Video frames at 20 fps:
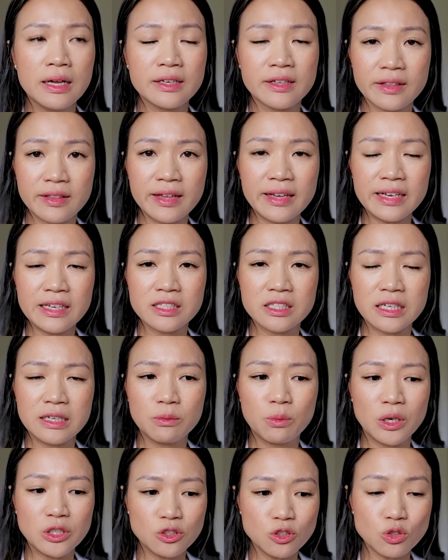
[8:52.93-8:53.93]
The thing is,
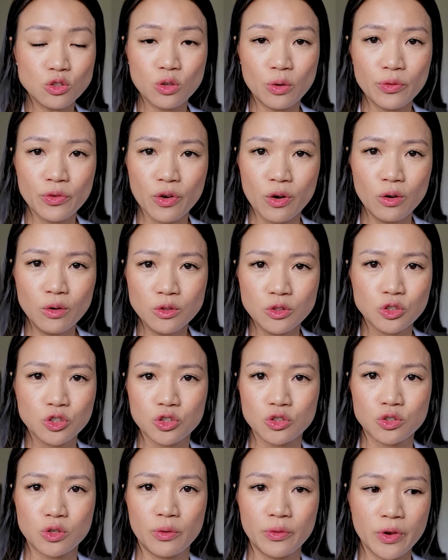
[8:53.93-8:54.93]
when you don't know, you
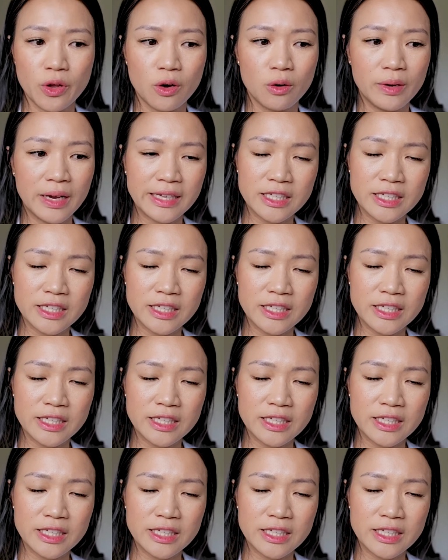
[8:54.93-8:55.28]
just don't know.